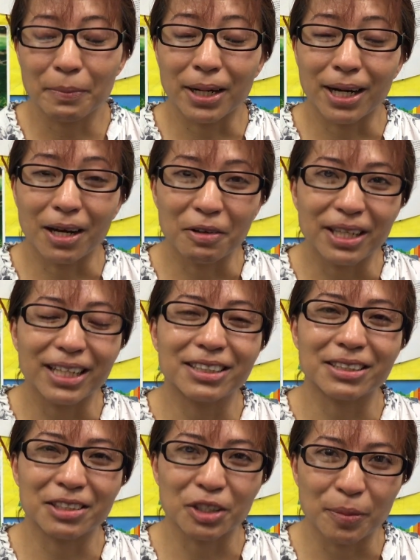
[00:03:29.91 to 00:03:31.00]
But now they
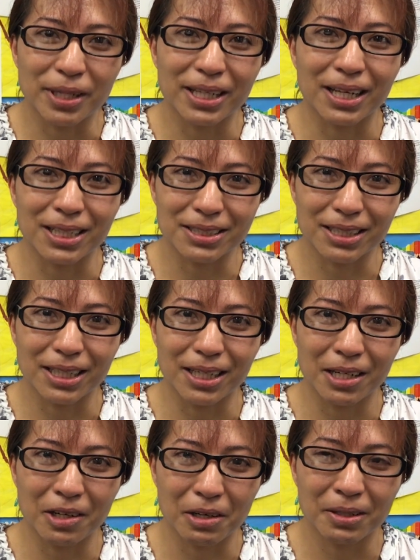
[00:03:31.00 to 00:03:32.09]
just told me that he's a
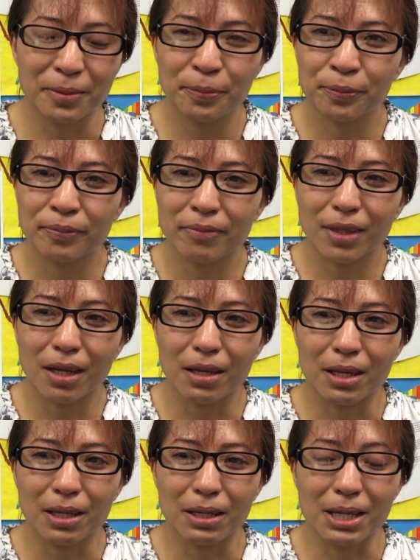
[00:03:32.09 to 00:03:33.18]
leader.
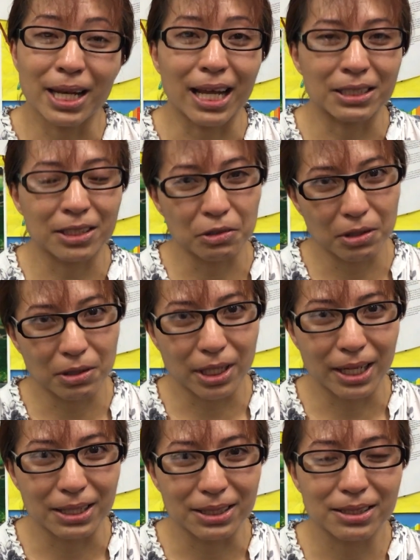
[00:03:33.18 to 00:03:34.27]
He likes to do
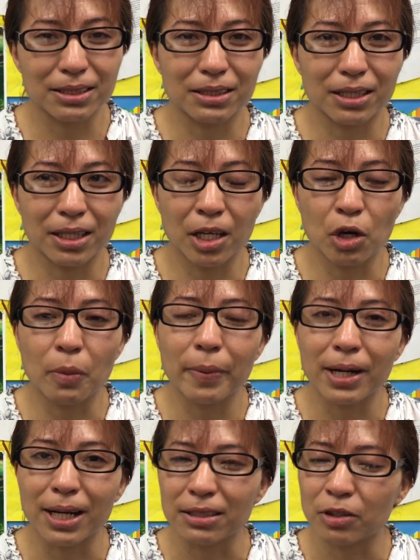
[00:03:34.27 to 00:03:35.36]
things. He
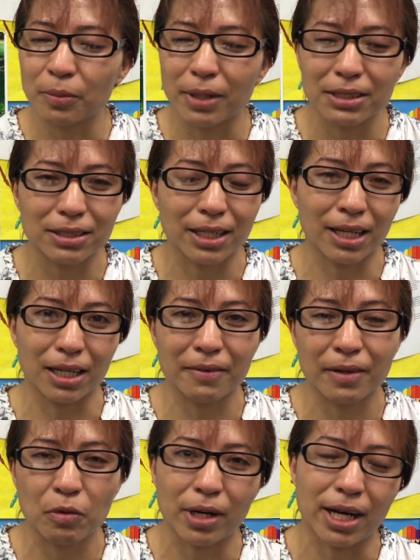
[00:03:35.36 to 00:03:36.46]
opened up so much, like
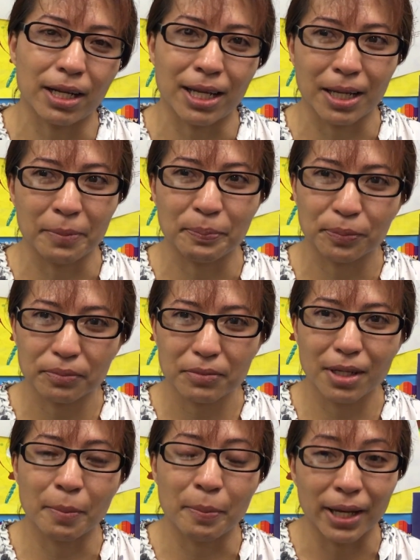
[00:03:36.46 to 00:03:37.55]
even when I came
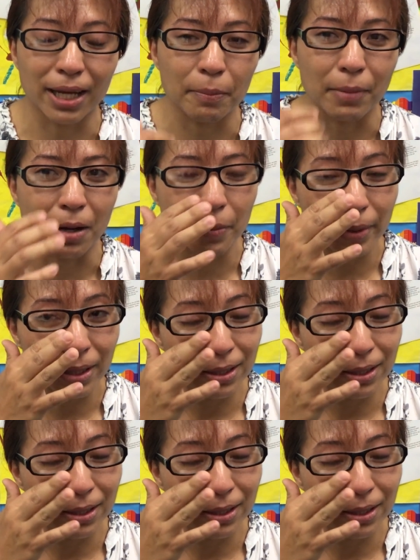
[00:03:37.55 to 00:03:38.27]
and picked him up,